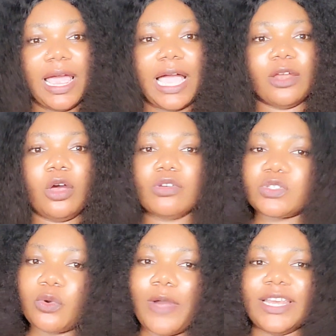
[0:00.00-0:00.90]
And
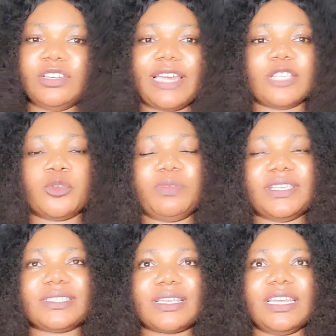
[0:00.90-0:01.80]
also I need you guys to
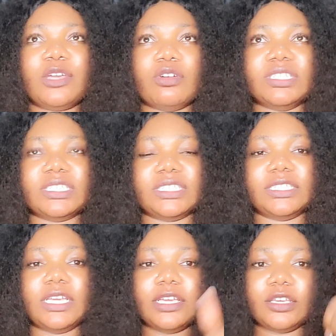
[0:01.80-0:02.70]
please click on the
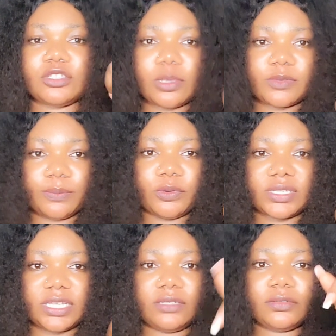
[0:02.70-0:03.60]
thumbs up
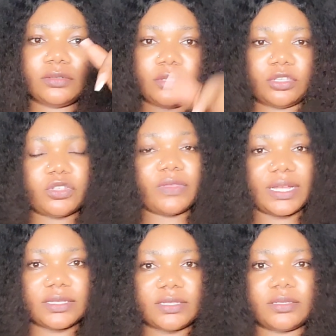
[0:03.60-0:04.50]
button, so that